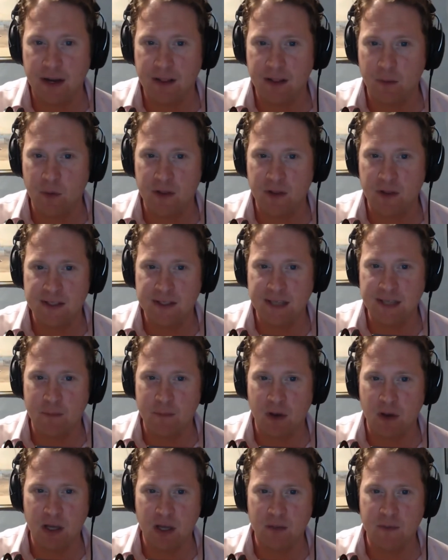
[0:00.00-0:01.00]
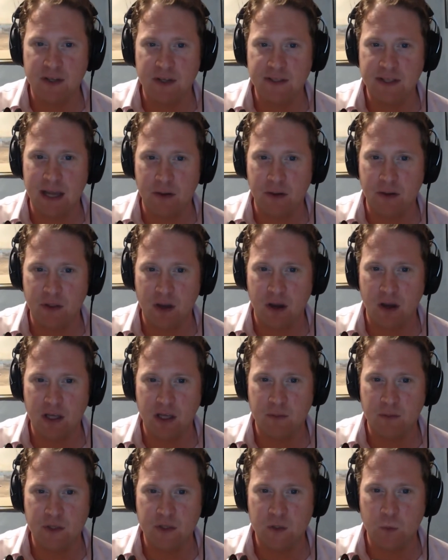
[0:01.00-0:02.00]
They weren't the same arguments. Now the
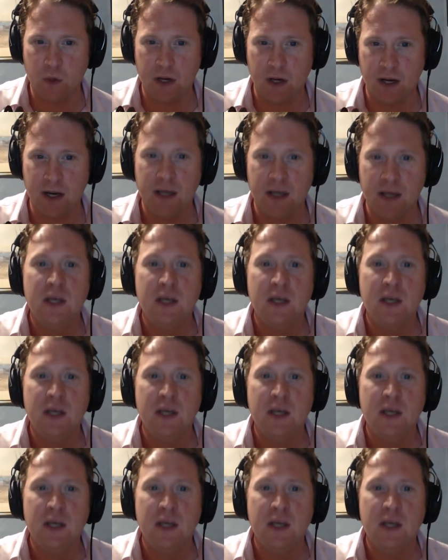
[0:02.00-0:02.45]
arguments were